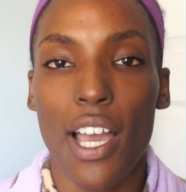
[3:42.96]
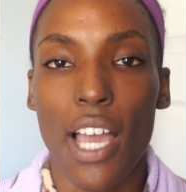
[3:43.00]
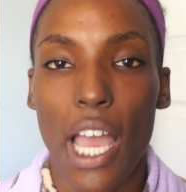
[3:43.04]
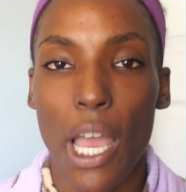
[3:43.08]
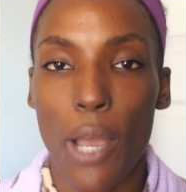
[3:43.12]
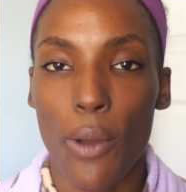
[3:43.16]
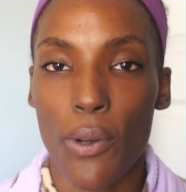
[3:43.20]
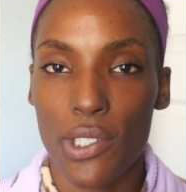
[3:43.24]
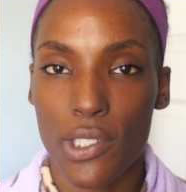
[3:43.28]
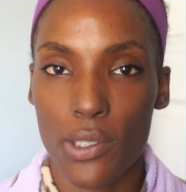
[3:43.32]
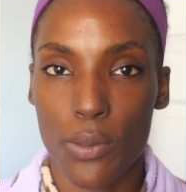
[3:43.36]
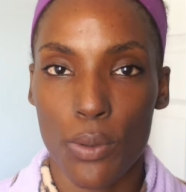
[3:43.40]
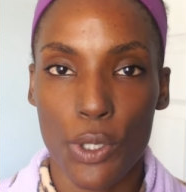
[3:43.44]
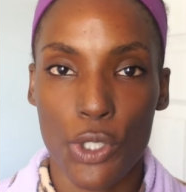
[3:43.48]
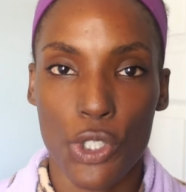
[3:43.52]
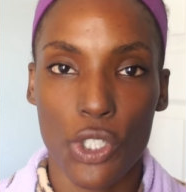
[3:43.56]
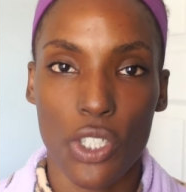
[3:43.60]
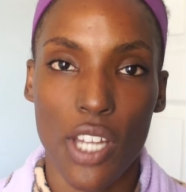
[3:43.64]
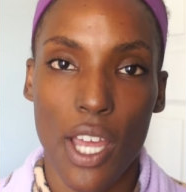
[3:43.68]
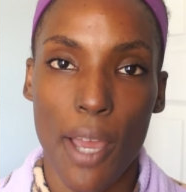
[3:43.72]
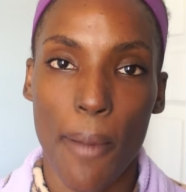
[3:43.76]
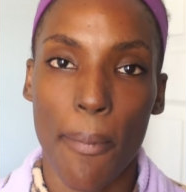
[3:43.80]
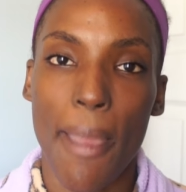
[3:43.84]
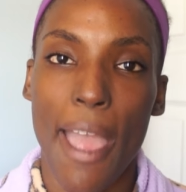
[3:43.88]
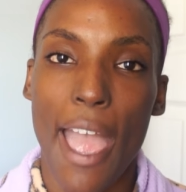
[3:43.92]
I will switch
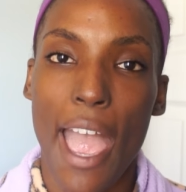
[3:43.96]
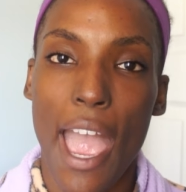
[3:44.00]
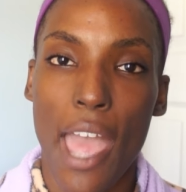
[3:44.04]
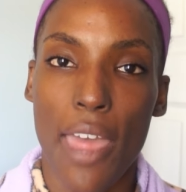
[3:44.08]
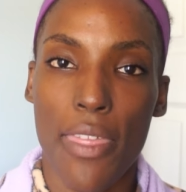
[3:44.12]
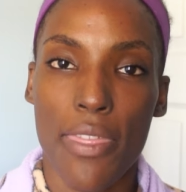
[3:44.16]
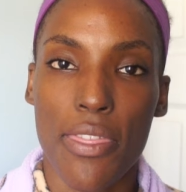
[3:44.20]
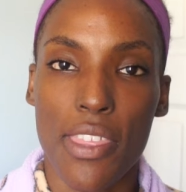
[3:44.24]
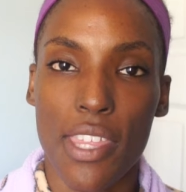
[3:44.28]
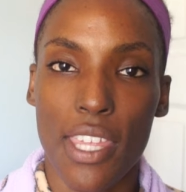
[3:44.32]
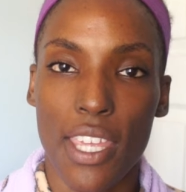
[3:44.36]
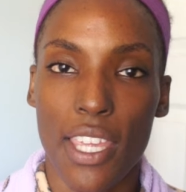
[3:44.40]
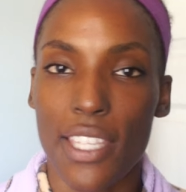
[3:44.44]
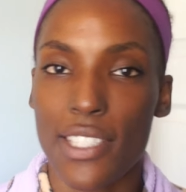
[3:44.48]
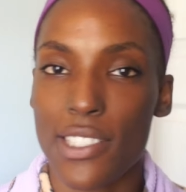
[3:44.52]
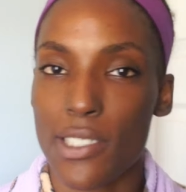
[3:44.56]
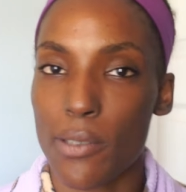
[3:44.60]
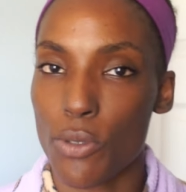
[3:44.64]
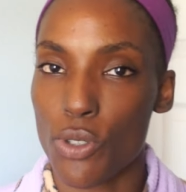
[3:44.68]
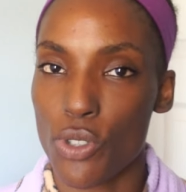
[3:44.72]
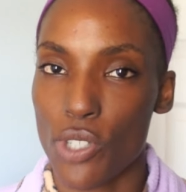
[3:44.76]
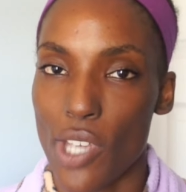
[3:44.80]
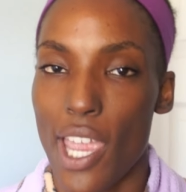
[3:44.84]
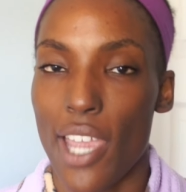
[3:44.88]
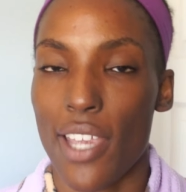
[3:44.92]
it up, add things,
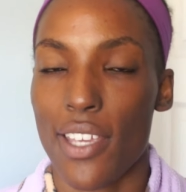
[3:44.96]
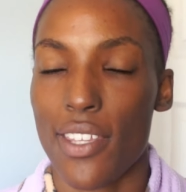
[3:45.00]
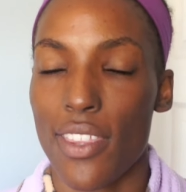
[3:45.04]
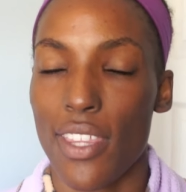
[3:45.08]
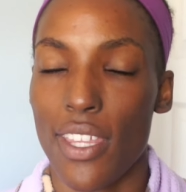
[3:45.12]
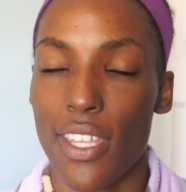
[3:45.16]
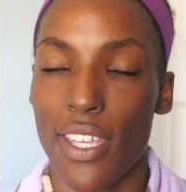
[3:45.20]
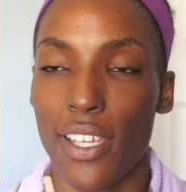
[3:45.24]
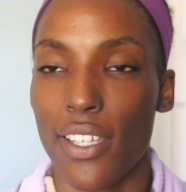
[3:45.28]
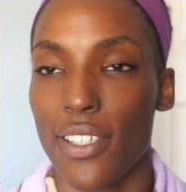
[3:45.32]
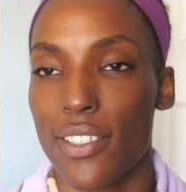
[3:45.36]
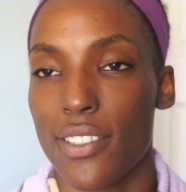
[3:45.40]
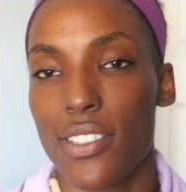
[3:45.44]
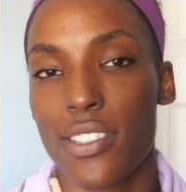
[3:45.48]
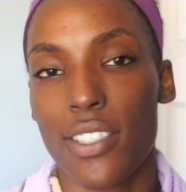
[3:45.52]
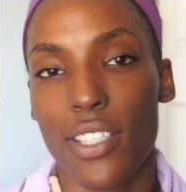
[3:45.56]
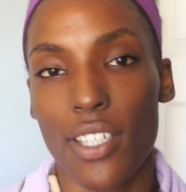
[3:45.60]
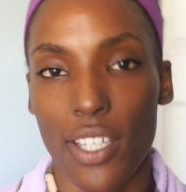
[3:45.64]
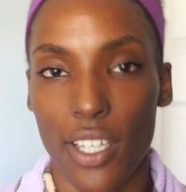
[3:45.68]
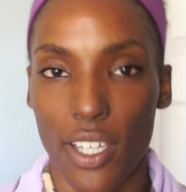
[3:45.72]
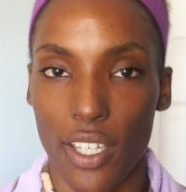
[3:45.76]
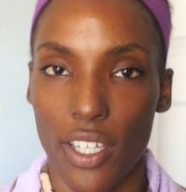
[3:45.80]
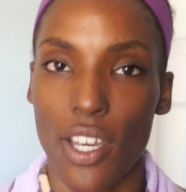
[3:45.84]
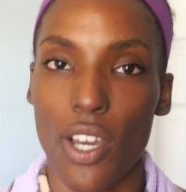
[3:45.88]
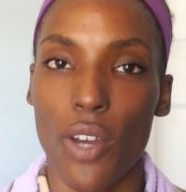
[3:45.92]
subtract things,
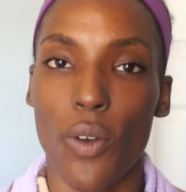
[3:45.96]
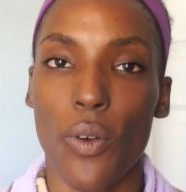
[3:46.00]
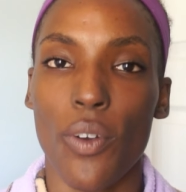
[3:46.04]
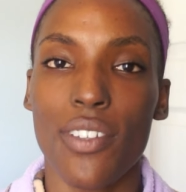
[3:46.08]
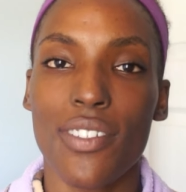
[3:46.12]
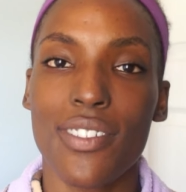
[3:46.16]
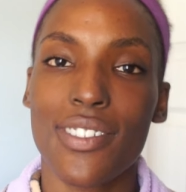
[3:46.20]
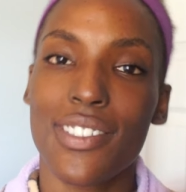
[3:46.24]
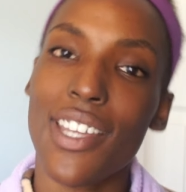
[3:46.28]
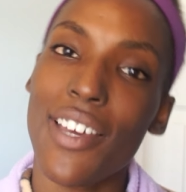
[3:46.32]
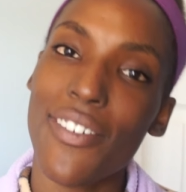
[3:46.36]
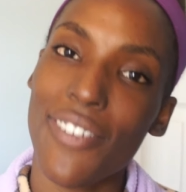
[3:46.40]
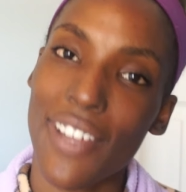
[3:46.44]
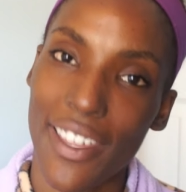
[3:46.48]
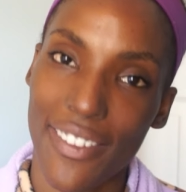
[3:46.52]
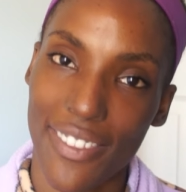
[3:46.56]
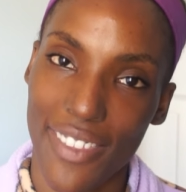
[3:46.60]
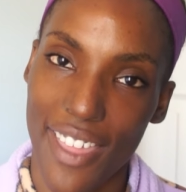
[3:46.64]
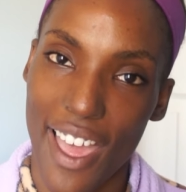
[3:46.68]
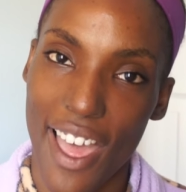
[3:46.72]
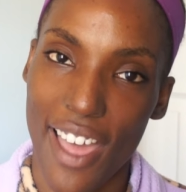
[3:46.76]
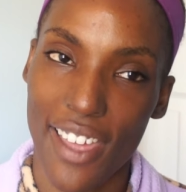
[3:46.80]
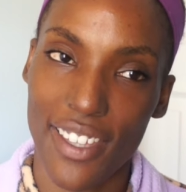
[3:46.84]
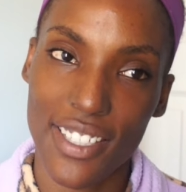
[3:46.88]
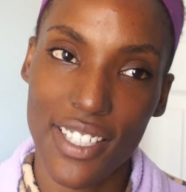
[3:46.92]
you know, stuff like
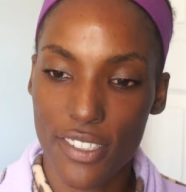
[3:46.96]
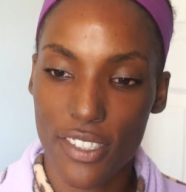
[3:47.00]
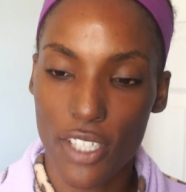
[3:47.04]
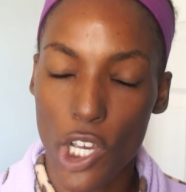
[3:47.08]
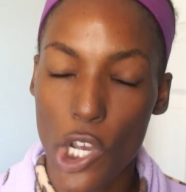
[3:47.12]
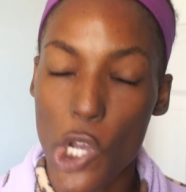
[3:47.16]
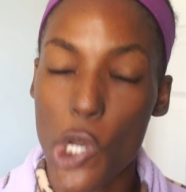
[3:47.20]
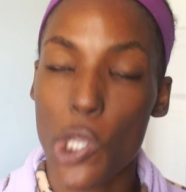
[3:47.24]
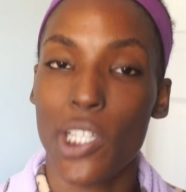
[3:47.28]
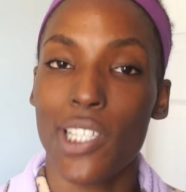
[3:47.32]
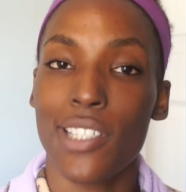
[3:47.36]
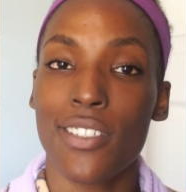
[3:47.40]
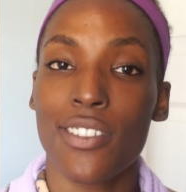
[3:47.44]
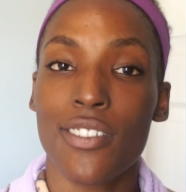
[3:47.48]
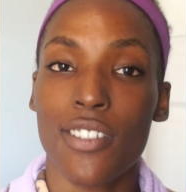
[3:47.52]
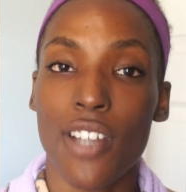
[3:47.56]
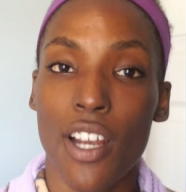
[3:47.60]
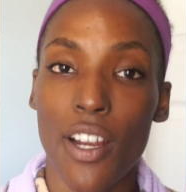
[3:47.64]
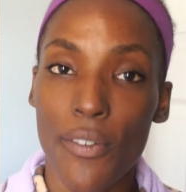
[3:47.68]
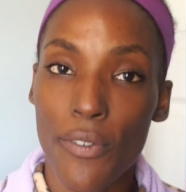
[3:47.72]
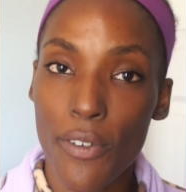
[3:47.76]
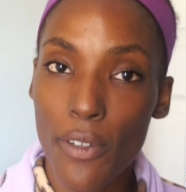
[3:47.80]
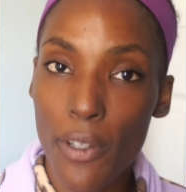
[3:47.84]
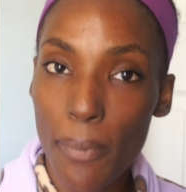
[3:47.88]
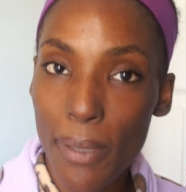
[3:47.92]
that. So let's
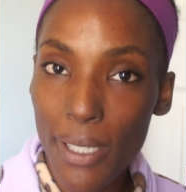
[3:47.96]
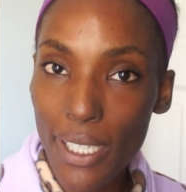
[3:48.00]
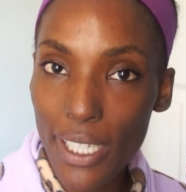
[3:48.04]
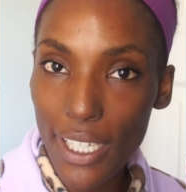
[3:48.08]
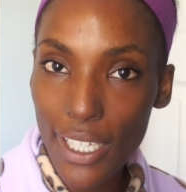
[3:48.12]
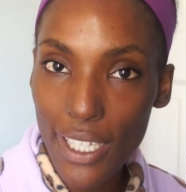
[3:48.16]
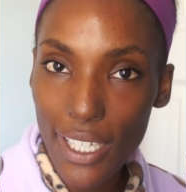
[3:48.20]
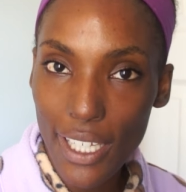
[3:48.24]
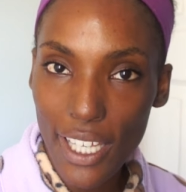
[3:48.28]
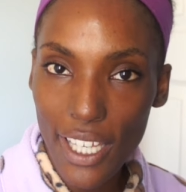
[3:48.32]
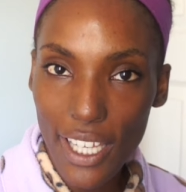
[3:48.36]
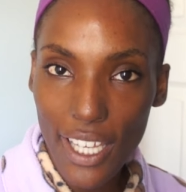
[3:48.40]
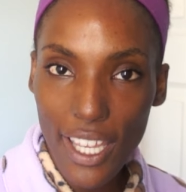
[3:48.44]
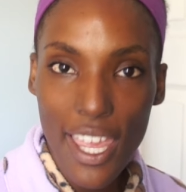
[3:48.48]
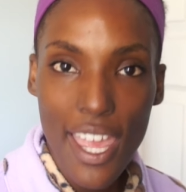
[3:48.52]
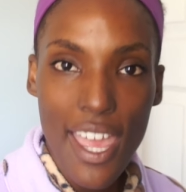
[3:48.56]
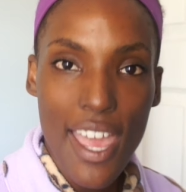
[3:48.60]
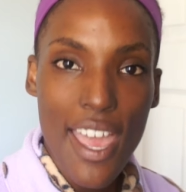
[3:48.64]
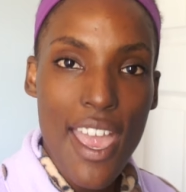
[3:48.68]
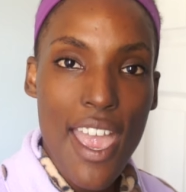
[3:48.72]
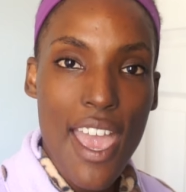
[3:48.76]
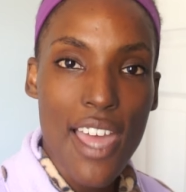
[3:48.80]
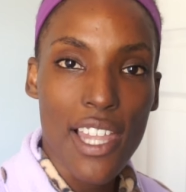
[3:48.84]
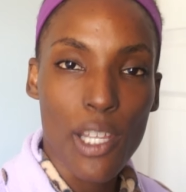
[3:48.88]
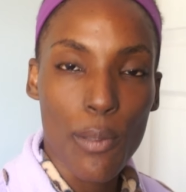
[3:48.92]
start from the beginning,
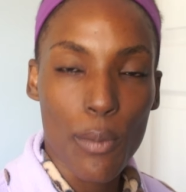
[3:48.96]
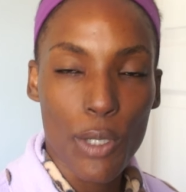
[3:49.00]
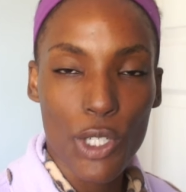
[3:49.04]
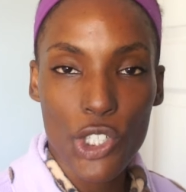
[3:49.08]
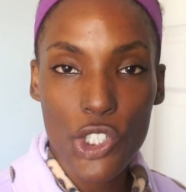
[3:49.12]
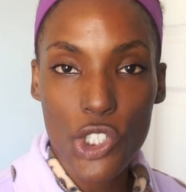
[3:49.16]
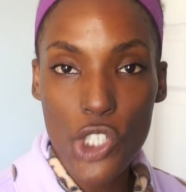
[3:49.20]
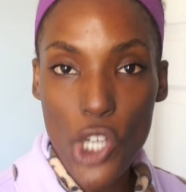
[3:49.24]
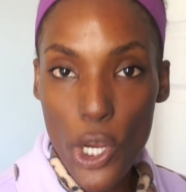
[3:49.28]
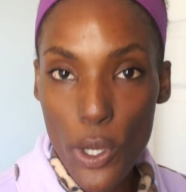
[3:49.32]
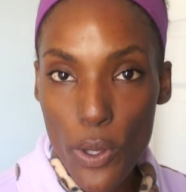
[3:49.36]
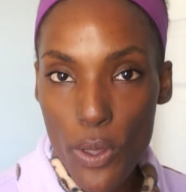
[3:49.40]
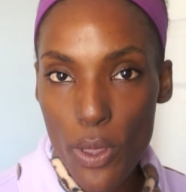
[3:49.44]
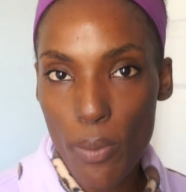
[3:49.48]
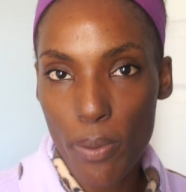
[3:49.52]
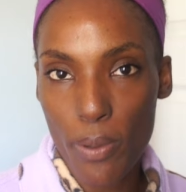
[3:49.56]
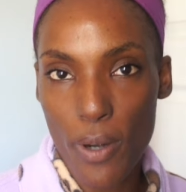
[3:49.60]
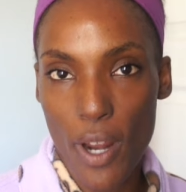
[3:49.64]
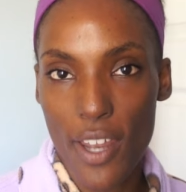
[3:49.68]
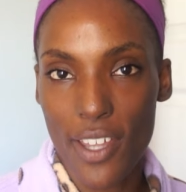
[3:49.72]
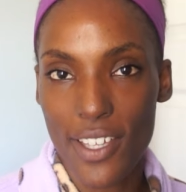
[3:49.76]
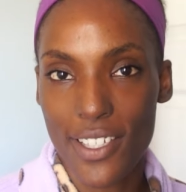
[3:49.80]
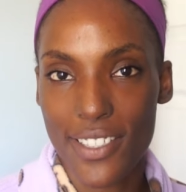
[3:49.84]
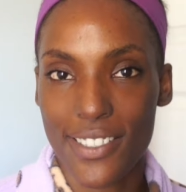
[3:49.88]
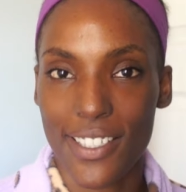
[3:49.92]
and let me show you the
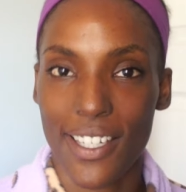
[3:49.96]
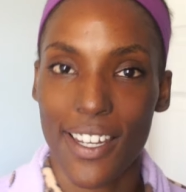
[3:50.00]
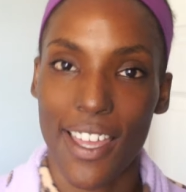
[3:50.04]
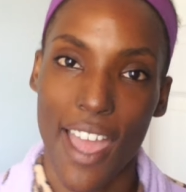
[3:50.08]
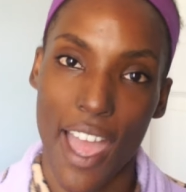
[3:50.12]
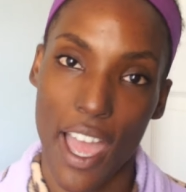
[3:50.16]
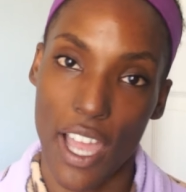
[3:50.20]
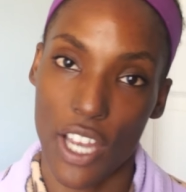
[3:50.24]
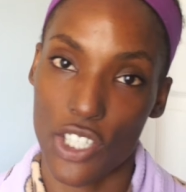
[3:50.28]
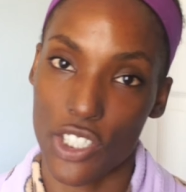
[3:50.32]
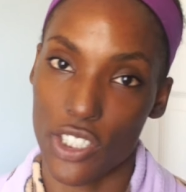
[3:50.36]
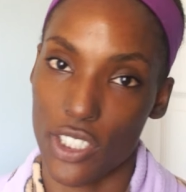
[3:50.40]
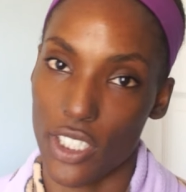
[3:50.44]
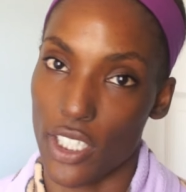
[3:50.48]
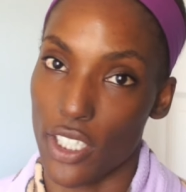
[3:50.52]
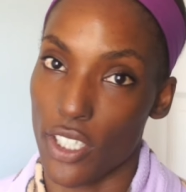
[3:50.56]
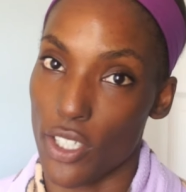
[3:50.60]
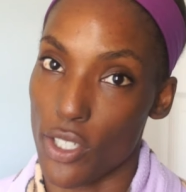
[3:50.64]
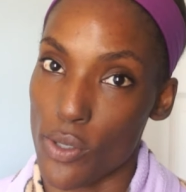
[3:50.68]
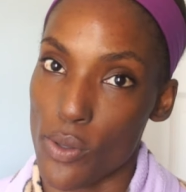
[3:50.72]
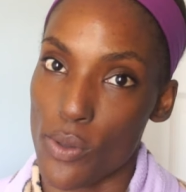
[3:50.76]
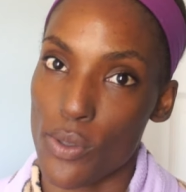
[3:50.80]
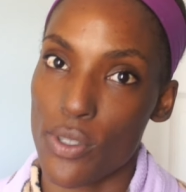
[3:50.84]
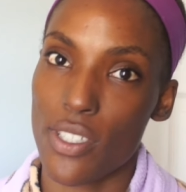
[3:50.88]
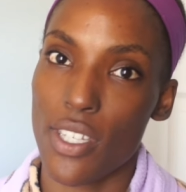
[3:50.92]
products that I actually
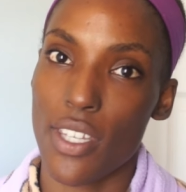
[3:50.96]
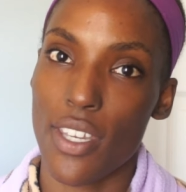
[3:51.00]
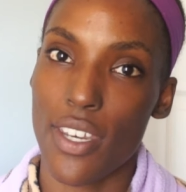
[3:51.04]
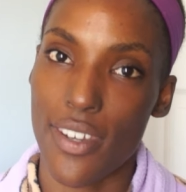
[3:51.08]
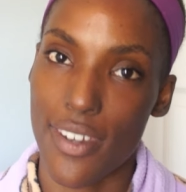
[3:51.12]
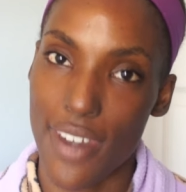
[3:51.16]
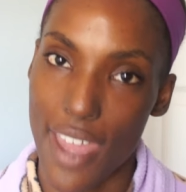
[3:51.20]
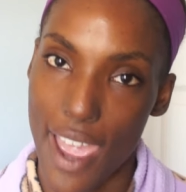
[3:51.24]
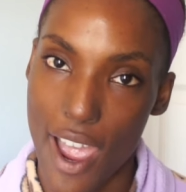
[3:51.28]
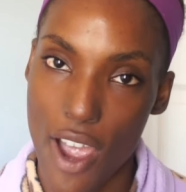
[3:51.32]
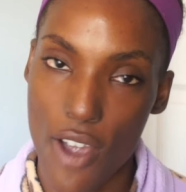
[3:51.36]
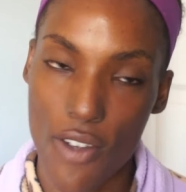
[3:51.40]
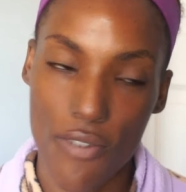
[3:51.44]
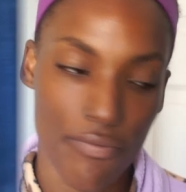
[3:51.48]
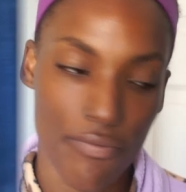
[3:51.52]
use now.